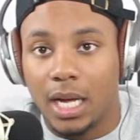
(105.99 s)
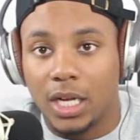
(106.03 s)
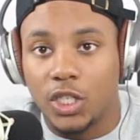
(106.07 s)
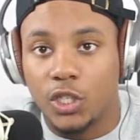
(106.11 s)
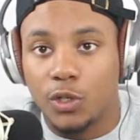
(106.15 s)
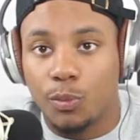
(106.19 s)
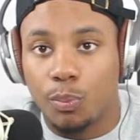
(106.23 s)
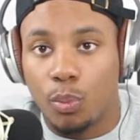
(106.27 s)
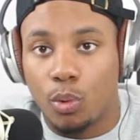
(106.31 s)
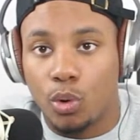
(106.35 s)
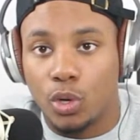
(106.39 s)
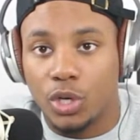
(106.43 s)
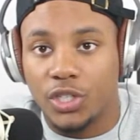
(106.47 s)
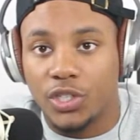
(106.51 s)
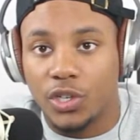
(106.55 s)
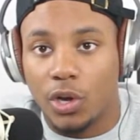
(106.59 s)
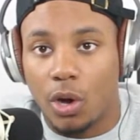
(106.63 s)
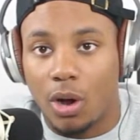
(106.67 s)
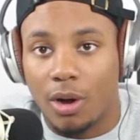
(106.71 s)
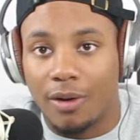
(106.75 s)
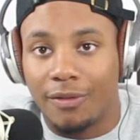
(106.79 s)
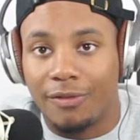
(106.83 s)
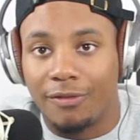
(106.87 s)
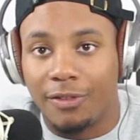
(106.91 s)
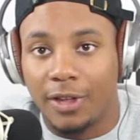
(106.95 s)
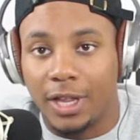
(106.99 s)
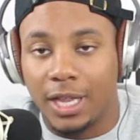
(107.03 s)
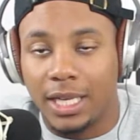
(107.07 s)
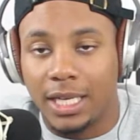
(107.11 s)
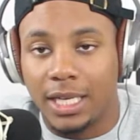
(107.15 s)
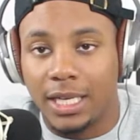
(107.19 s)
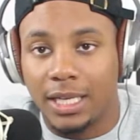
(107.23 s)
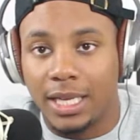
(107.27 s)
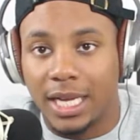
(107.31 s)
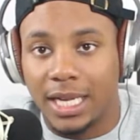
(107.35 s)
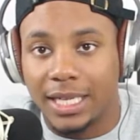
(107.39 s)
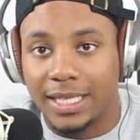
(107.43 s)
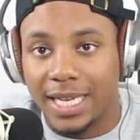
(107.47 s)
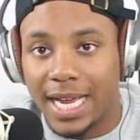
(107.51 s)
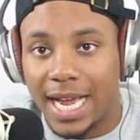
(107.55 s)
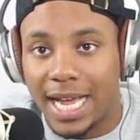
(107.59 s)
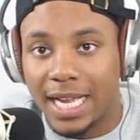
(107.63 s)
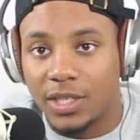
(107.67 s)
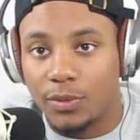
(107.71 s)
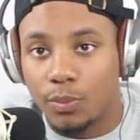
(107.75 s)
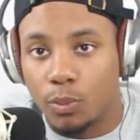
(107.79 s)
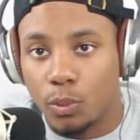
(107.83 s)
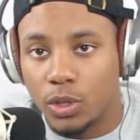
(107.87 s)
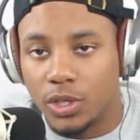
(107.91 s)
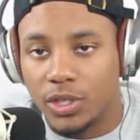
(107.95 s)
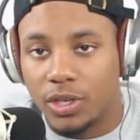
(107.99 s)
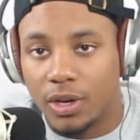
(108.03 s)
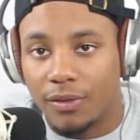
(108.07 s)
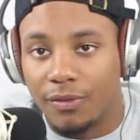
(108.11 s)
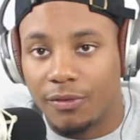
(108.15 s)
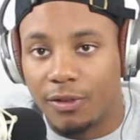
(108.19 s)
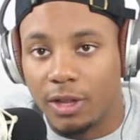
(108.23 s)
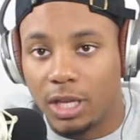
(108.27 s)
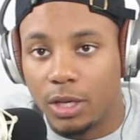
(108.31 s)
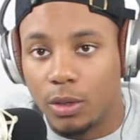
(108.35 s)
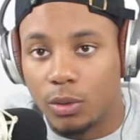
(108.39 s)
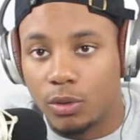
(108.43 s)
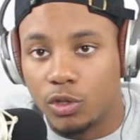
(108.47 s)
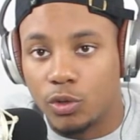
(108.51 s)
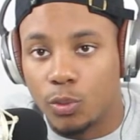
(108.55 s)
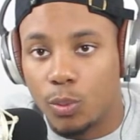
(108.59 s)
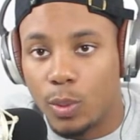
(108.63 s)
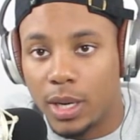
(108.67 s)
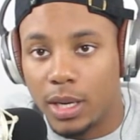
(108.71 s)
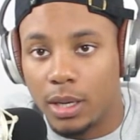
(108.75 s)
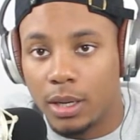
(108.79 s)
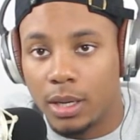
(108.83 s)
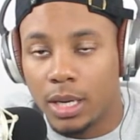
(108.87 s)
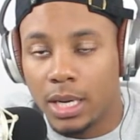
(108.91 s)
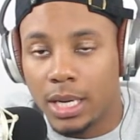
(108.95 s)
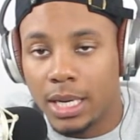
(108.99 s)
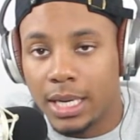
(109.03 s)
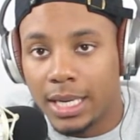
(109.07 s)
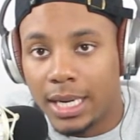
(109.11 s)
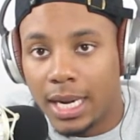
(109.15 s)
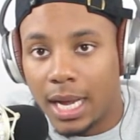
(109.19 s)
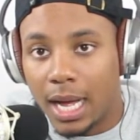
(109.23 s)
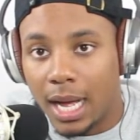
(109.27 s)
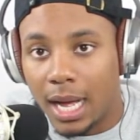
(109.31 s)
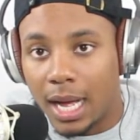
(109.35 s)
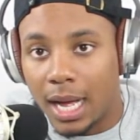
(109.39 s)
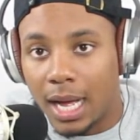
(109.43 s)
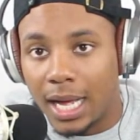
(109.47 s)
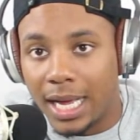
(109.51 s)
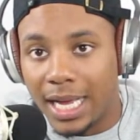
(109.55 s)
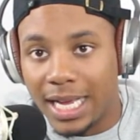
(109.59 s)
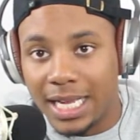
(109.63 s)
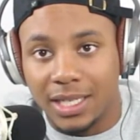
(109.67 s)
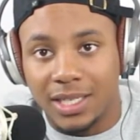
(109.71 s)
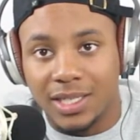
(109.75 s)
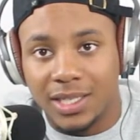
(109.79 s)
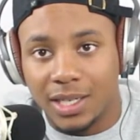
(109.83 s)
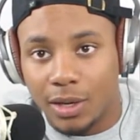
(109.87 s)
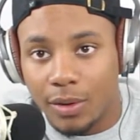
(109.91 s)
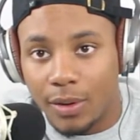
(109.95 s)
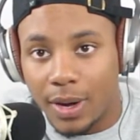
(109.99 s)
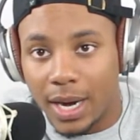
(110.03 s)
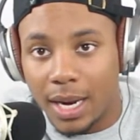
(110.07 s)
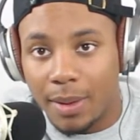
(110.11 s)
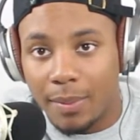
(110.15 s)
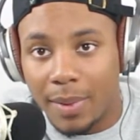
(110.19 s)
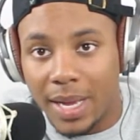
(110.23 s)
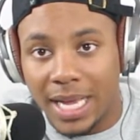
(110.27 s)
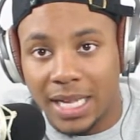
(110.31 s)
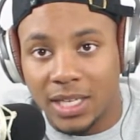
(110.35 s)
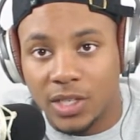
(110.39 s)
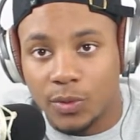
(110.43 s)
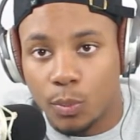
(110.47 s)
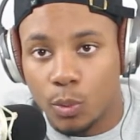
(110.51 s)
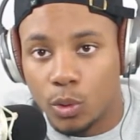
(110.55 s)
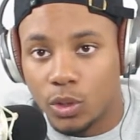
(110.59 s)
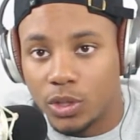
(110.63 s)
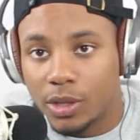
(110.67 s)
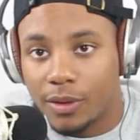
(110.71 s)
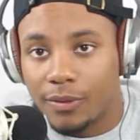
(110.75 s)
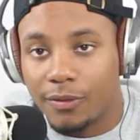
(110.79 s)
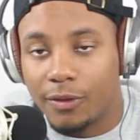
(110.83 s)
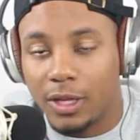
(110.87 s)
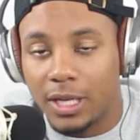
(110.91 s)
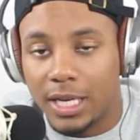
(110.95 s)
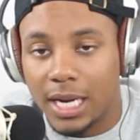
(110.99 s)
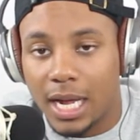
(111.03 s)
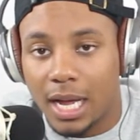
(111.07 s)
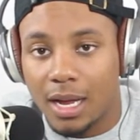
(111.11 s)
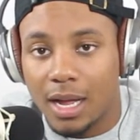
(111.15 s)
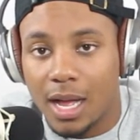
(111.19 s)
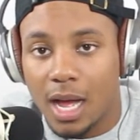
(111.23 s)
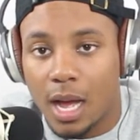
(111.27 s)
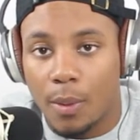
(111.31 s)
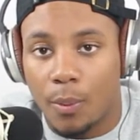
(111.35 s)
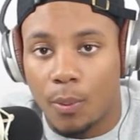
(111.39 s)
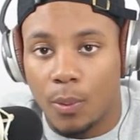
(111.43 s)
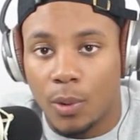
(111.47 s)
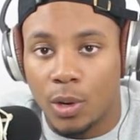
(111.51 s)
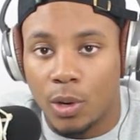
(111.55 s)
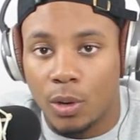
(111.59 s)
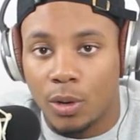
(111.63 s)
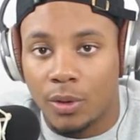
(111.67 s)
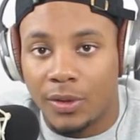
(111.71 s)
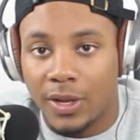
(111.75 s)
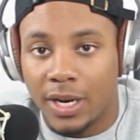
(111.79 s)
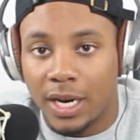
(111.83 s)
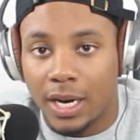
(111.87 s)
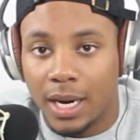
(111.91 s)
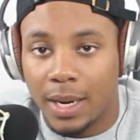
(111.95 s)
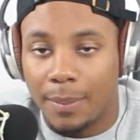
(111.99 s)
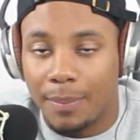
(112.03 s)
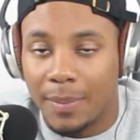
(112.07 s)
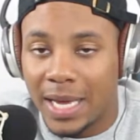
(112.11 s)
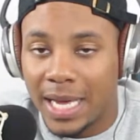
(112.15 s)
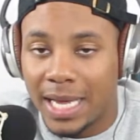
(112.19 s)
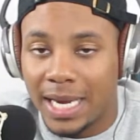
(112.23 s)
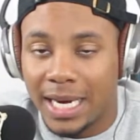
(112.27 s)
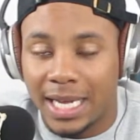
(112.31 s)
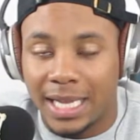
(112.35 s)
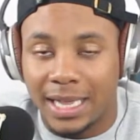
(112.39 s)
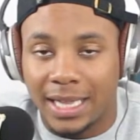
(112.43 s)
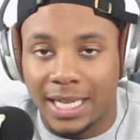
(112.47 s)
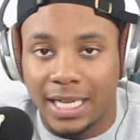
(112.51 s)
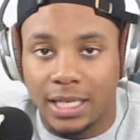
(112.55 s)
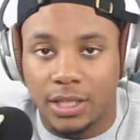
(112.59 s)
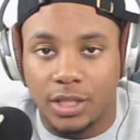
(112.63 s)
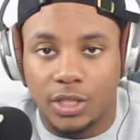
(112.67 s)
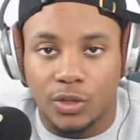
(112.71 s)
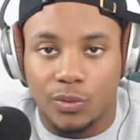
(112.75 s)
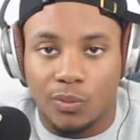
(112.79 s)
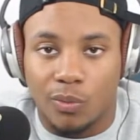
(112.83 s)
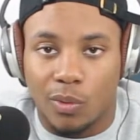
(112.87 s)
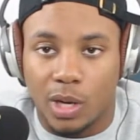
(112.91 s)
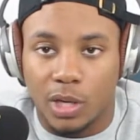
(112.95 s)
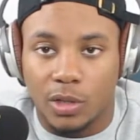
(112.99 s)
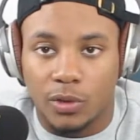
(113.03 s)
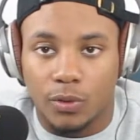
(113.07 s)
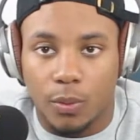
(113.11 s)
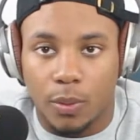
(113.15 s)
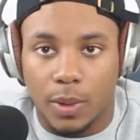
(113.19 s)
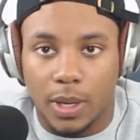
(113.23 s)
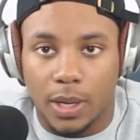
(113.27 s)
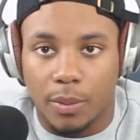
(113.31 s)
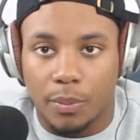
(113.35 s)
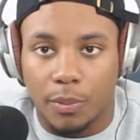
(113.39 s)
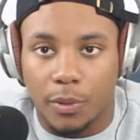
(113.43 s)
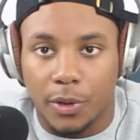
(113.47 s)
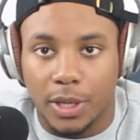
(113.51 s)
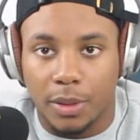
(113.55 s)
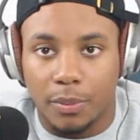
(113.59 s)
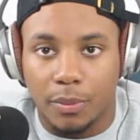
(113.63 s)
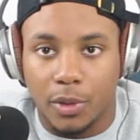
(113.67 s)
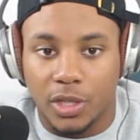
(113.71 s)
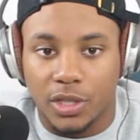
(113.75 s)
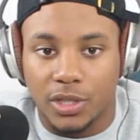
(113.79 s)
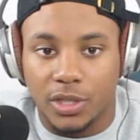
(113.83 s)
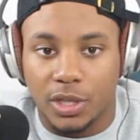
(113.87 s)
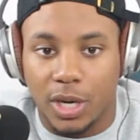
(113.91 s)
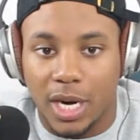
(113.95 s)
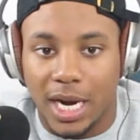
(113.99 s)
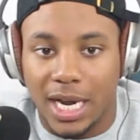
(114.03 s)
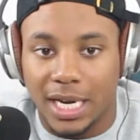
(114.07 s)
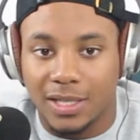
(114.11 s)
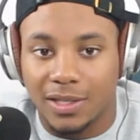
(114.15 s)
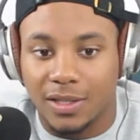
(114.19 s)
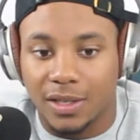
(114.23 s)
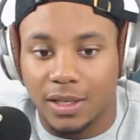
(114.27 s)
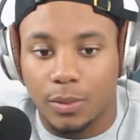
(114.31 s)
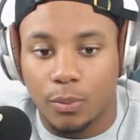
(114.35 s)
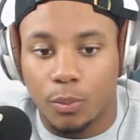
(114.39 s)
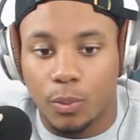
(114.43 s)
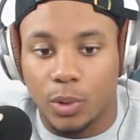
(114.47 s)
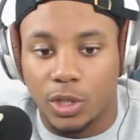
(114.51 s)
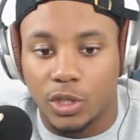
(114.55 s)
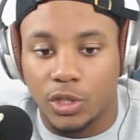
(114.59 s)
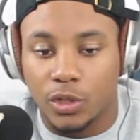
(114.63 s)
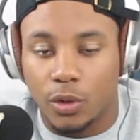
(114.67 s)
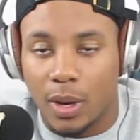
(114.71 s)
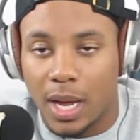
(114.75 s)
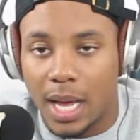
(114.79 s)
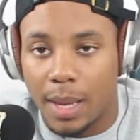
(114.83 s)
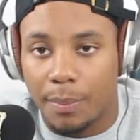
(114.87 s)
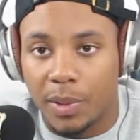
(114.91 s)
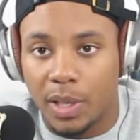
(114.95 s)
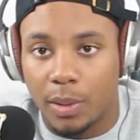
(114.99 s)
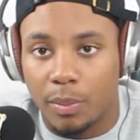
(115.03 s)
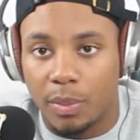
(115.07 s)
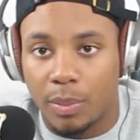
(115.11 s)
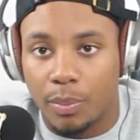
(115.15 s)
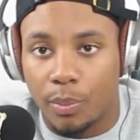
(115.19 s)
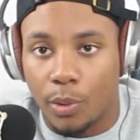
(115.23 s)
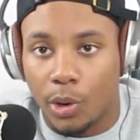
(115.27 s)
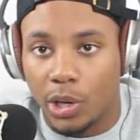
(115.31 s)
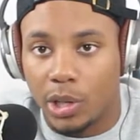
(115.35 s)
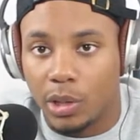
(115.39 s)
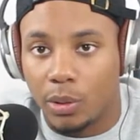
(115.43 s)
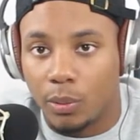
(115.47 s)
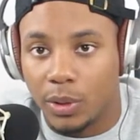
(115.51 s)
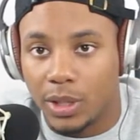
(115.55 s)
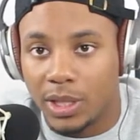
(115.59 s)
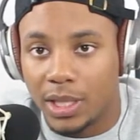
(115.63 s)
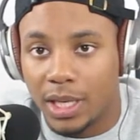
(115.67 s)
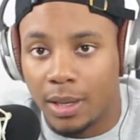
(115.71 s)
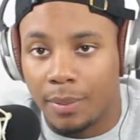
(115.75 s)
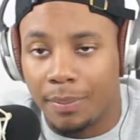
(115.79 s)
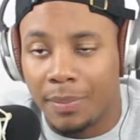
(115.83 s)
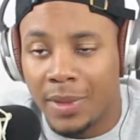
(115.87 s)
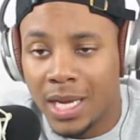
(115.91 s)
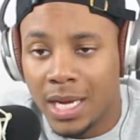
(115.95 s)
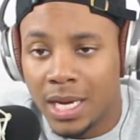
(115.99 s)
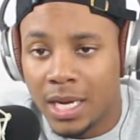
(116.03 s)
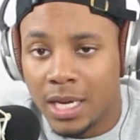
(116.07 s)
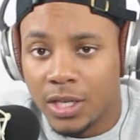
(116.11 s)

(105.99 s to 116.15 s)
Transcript: Sports R Philly. That's @Sports R Philly on Twitter, Instagram, and sportsrphilly.com. We're on there, man, and they just run Twitter pretty much. They're excellent. We're so happy to be partnered with them.